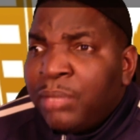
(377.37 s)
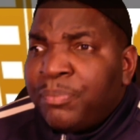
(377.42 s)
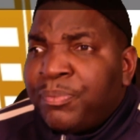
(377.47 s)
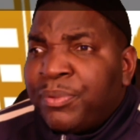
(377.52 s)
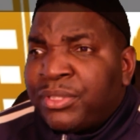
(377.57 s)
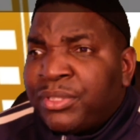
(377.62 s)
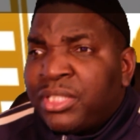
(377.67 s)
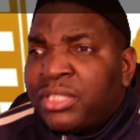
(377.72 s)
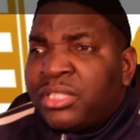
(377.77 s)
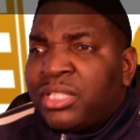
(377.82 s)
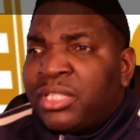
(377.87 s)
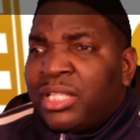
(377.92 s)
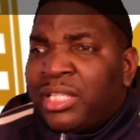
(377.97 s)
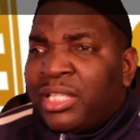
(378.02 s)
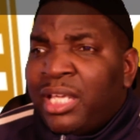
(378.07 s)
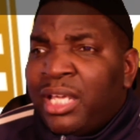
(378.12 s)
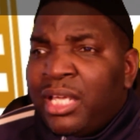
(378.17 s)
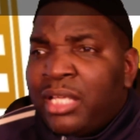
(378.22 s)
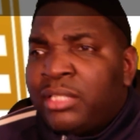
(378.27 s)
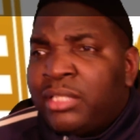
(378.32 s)
persisted
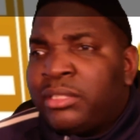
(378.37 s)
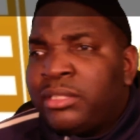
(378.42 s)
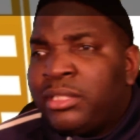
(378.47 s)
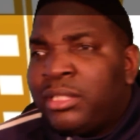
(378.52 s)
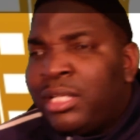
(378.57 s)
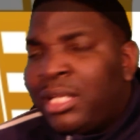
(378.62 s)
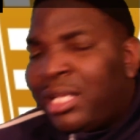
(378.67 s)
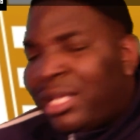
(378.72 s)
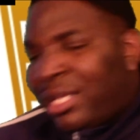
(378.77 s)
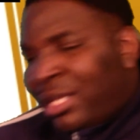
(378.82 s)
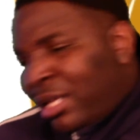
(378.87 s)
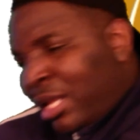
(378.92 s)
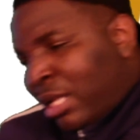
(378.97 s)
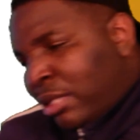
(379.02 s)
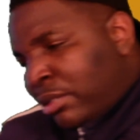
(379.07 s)
again, and